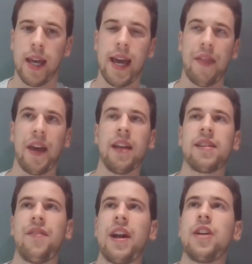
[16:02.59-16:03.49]
Yeah, I think
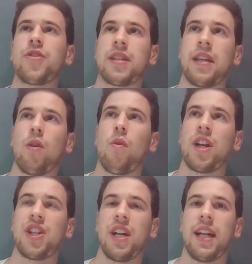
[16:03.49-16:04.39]
it's a very interesting
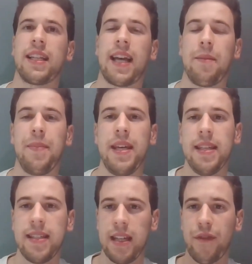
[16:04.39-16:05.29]
question that can be
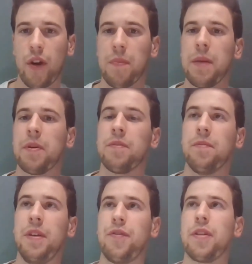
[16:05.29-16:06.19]
seen from
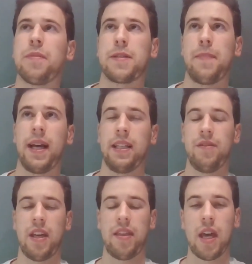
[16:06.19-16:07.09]
different
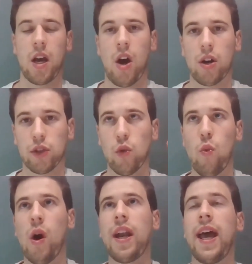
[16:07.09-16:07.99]
perspectives. I think on the
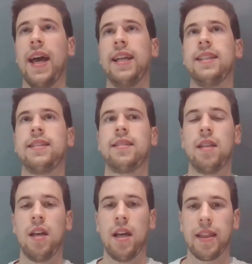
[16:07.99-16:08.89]
one hand,
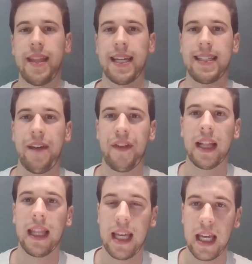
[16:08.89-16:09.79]
there's
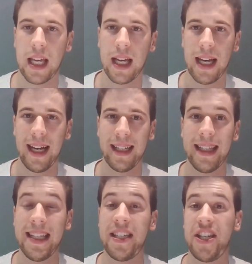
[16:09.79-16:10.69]
definitely a
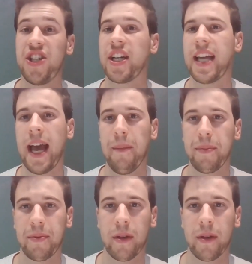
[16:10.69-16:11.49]
decision gap.